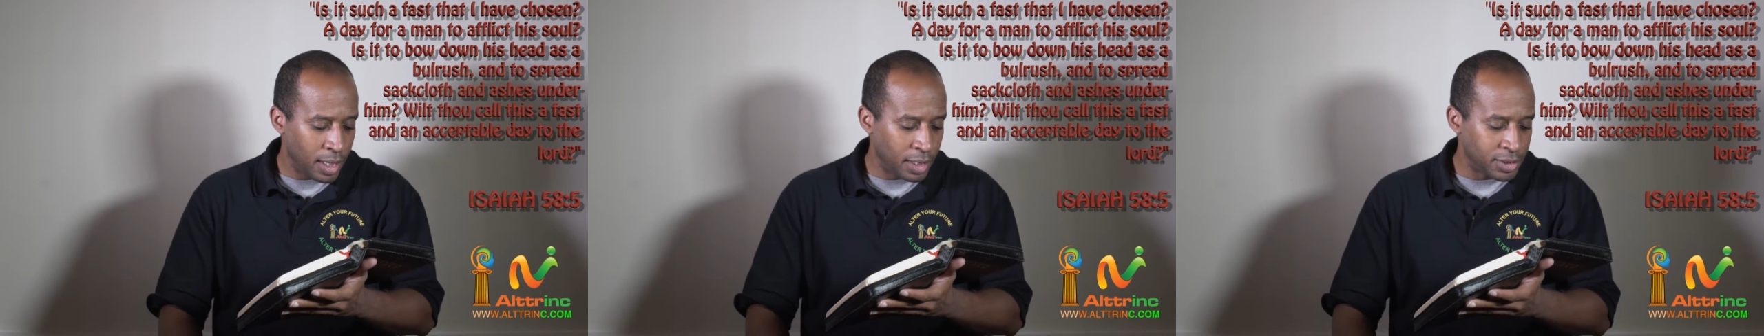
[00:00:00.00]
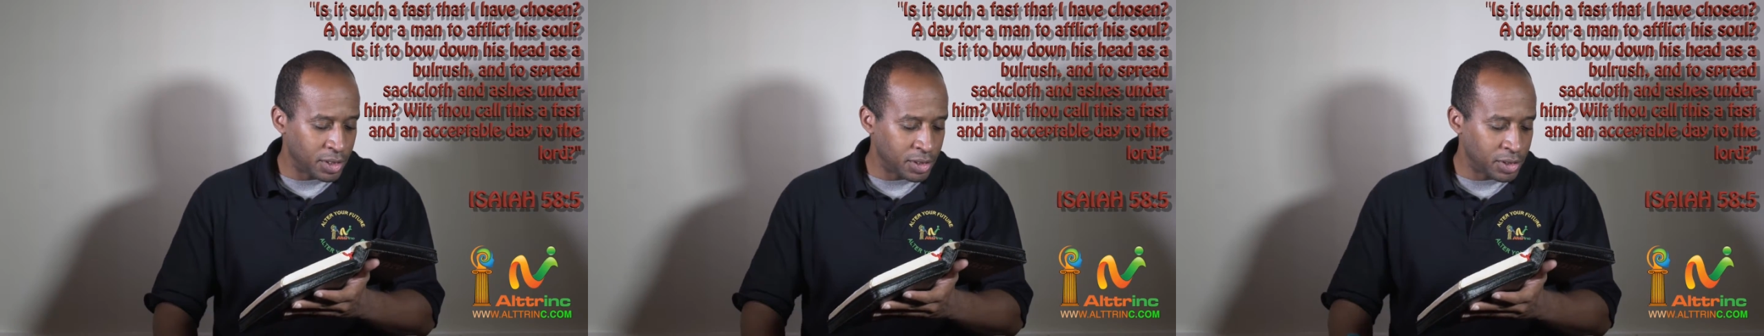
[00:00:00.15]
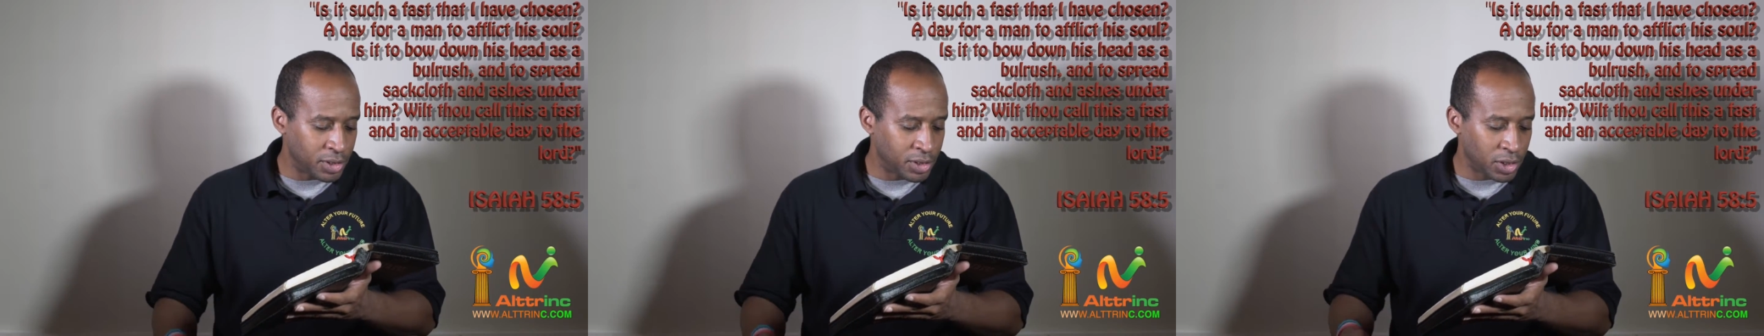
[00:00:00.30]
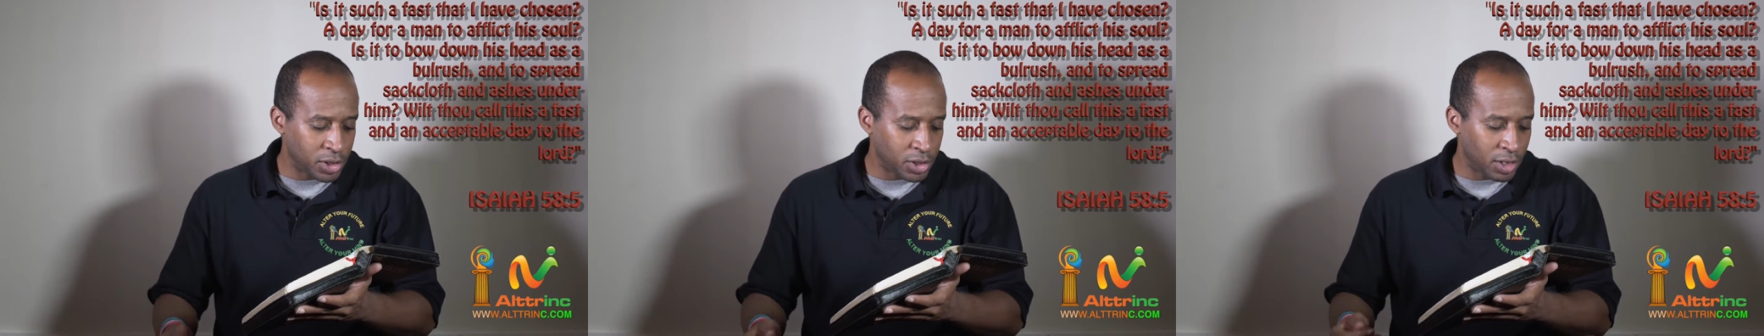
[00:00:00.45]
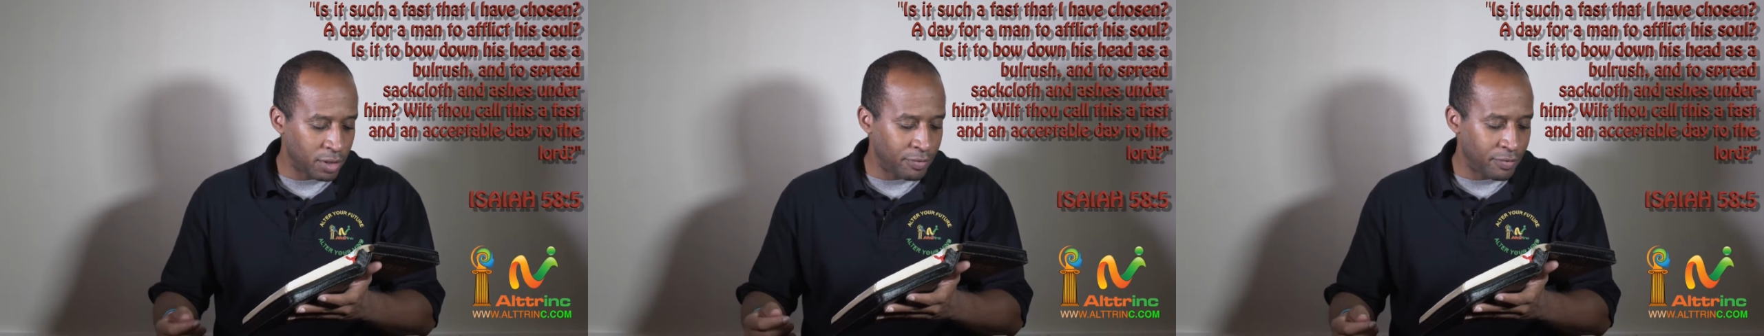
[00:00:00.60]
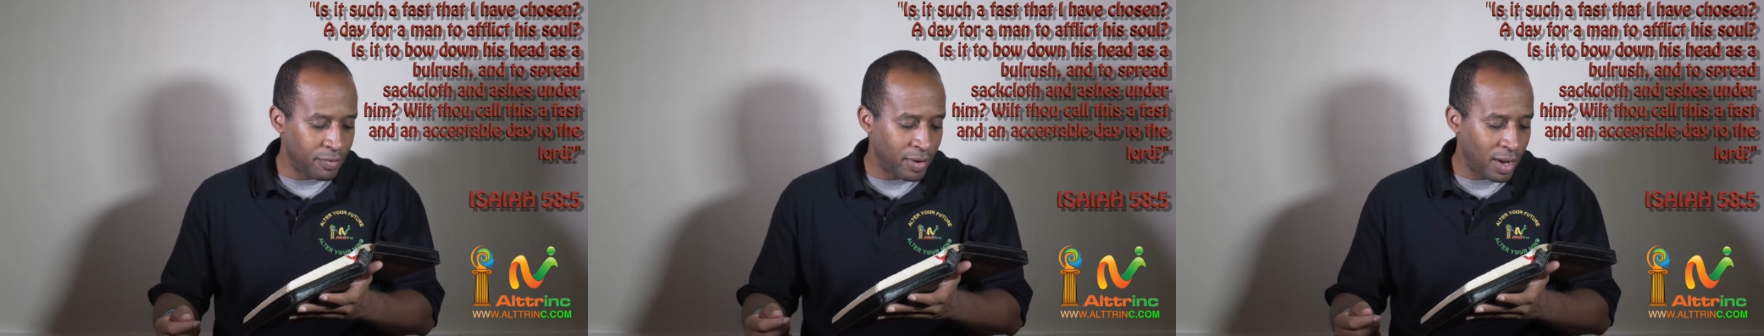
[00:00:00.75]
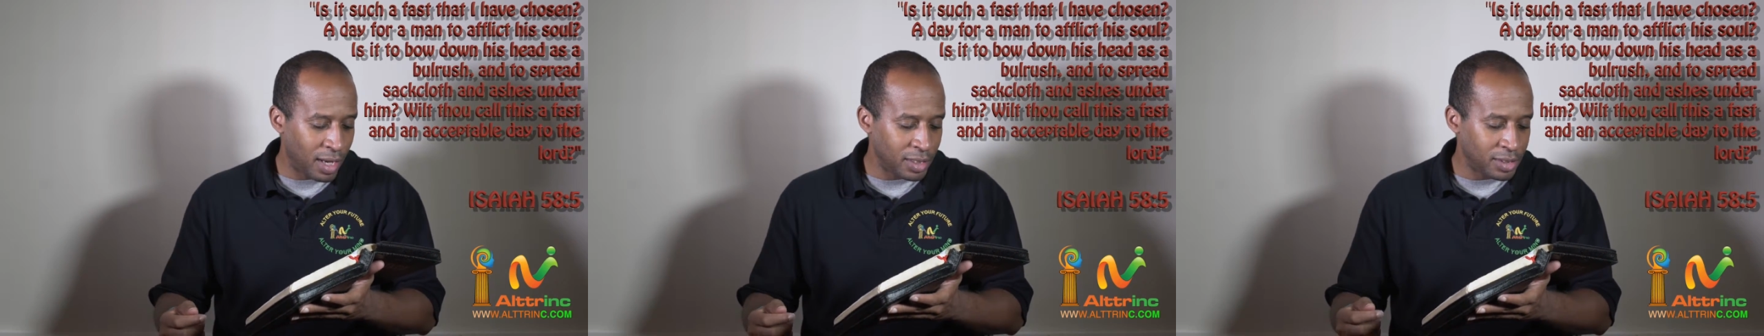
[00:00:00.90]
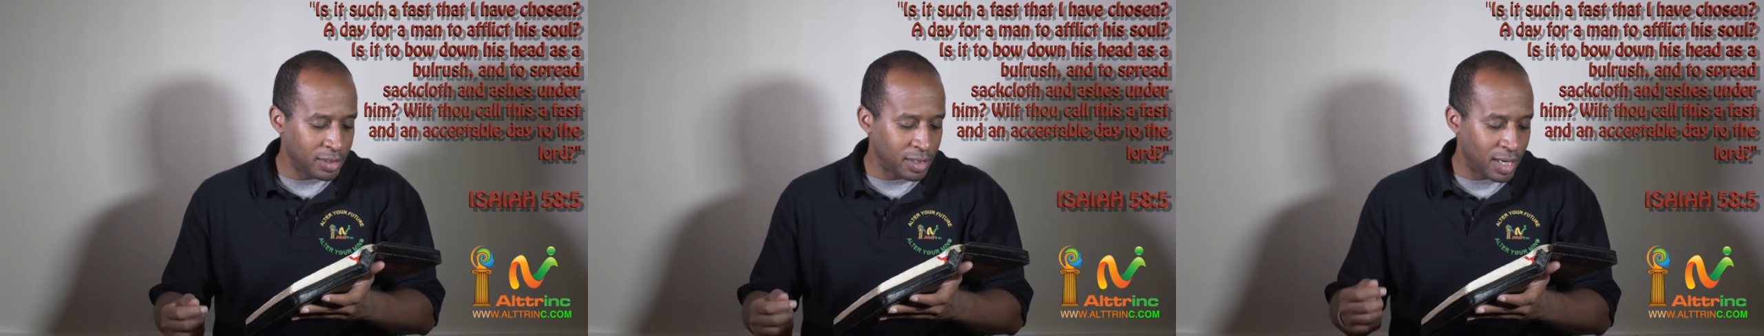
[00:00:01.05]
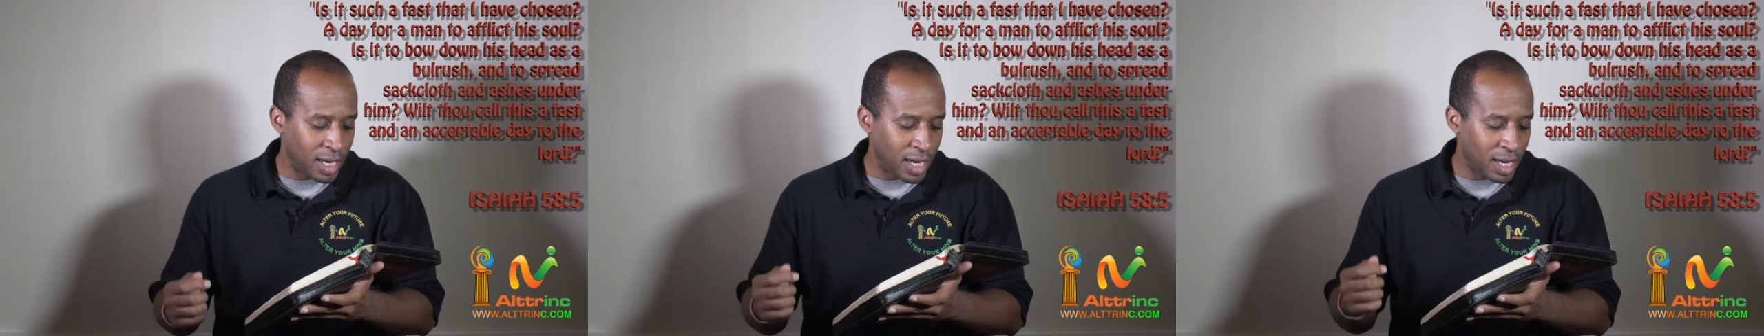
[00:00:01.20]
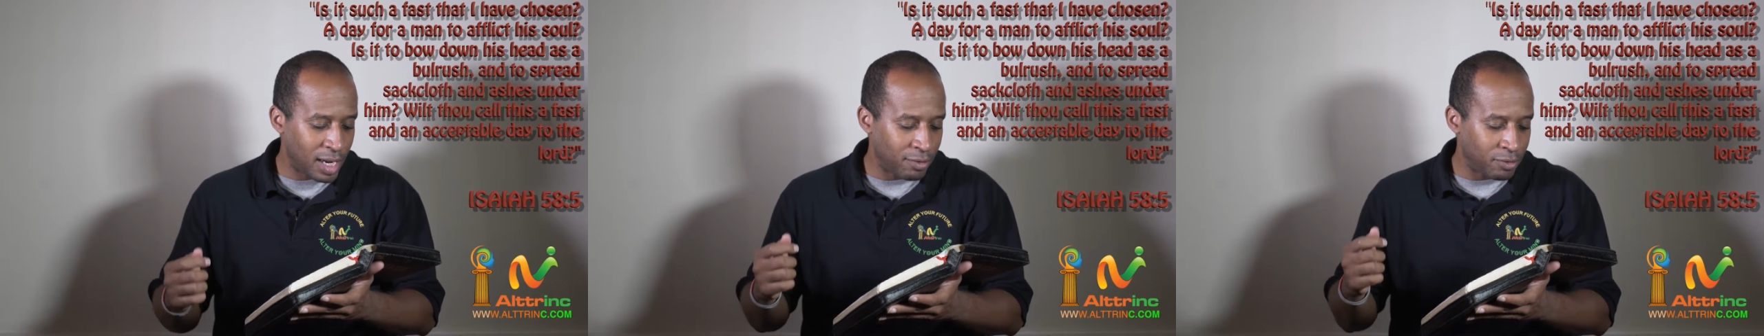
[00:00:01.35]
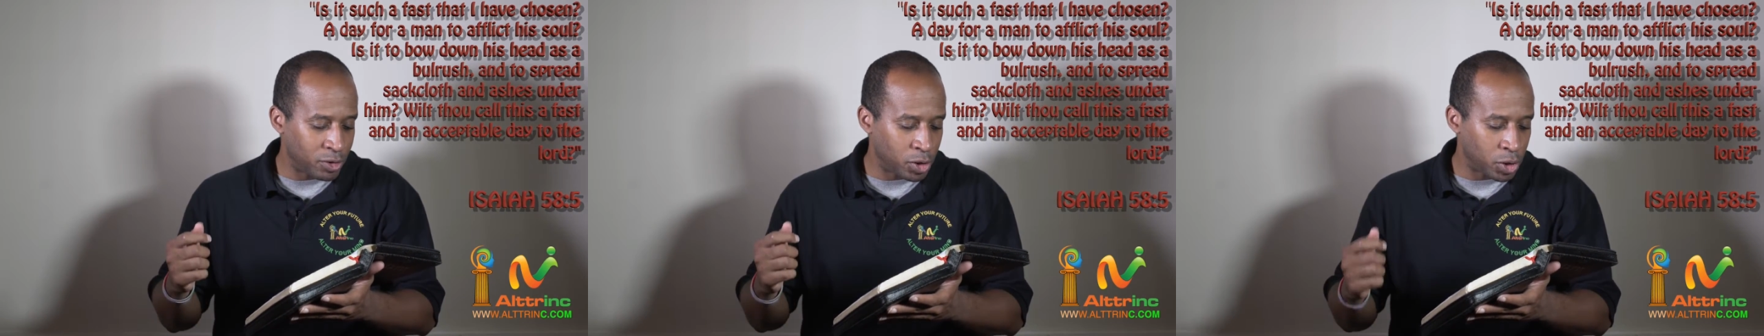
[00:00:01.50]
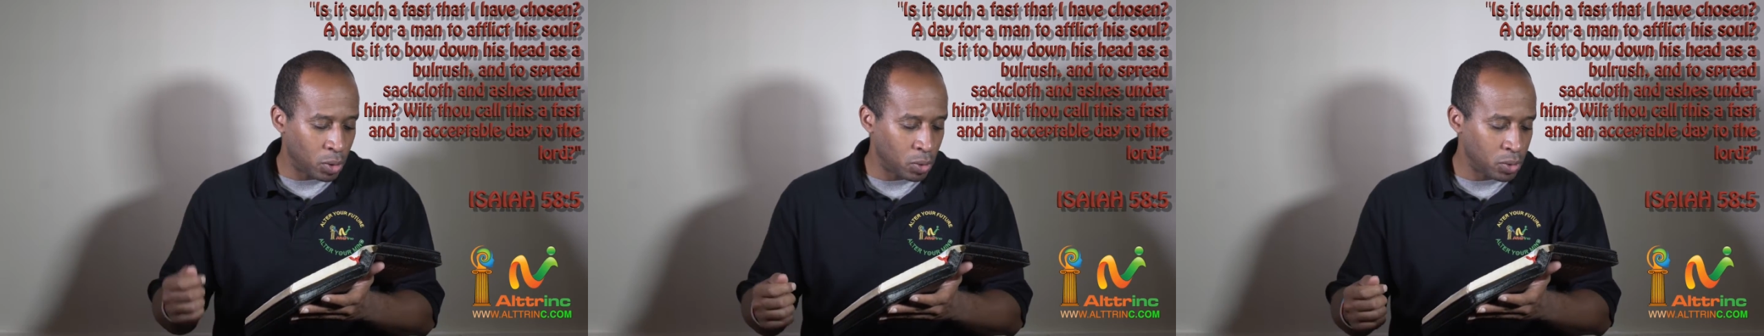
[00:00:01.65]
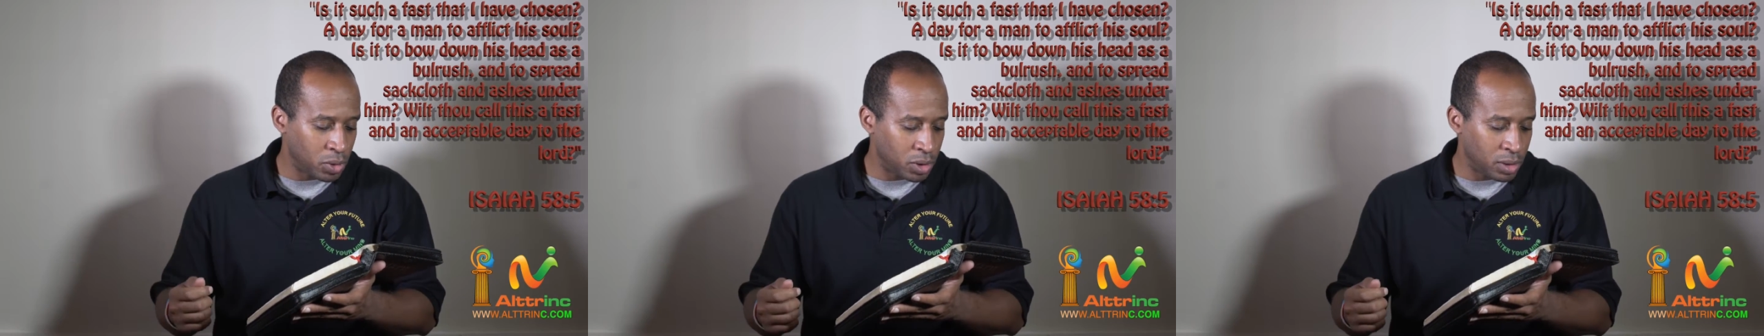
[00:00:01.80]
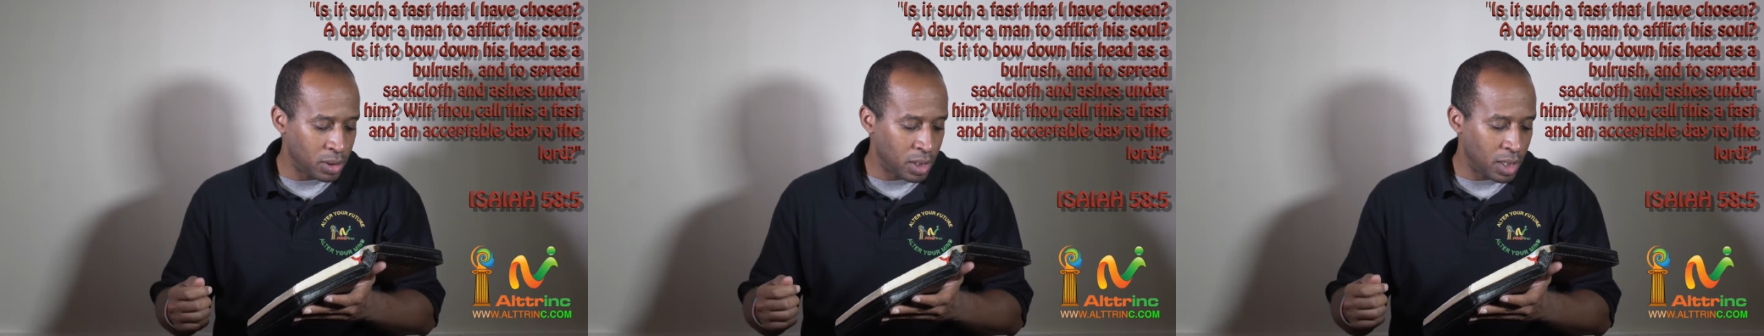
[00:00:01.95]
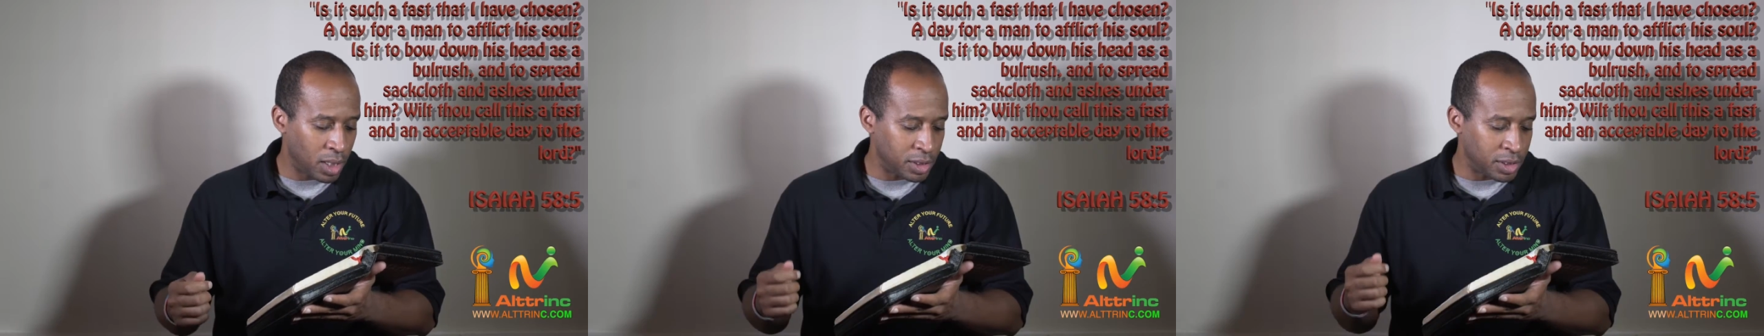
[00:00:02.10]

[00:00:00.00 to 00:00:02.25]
"Is it such a fast that I have chosen,